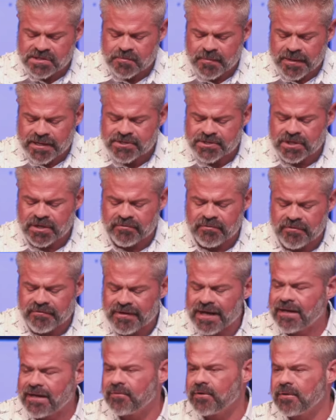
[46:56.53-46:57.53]
for this
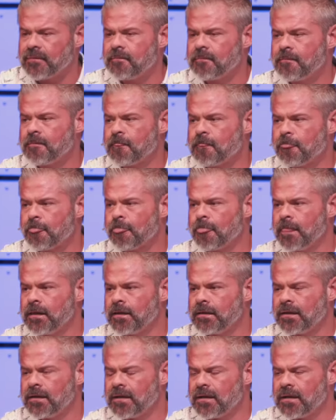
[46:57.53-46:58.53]
expression of revival.
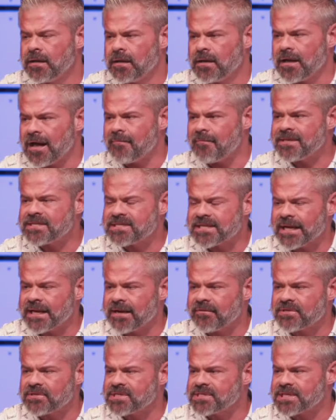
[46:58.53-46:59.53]
I've
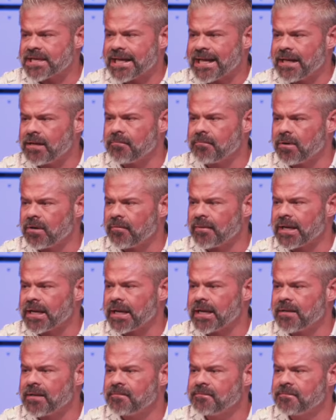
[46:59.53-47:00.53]
been saying ever since I came to
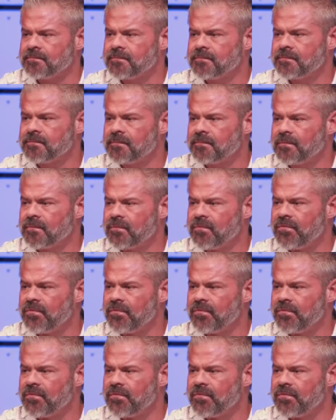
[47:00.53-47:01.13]
Birmingham